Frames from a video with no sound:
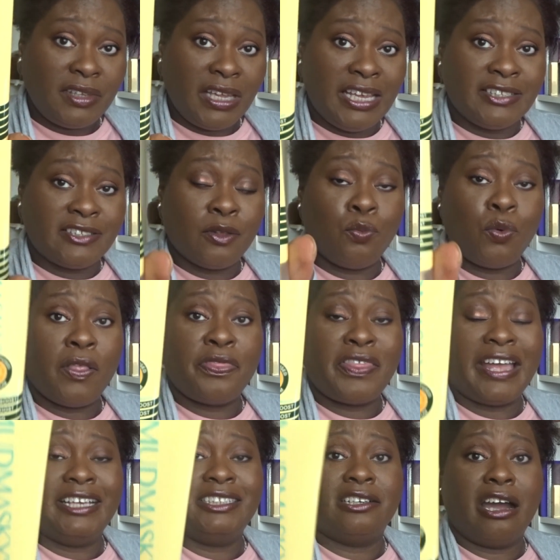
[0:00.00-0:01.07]
is the one
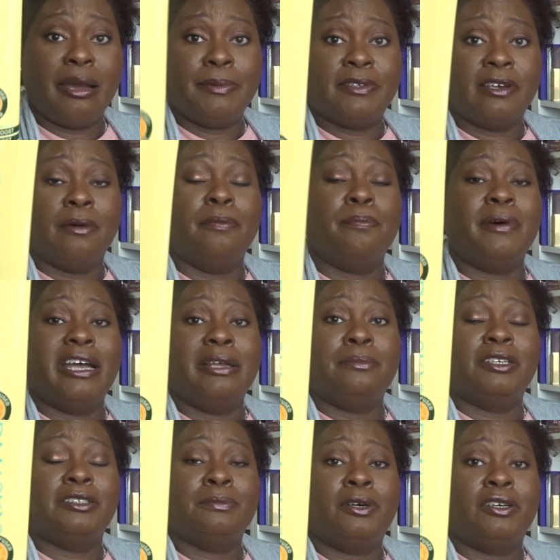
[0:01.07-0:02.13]
that is hyped up by
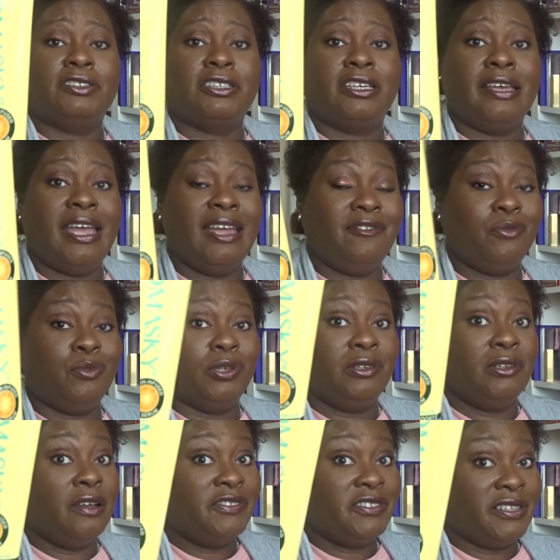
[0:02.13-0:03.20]
Modamaski.
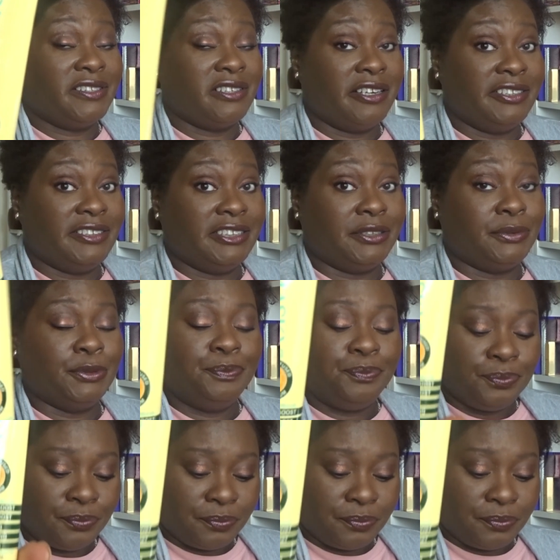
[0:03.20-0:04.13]
Everyone loves this eye serum.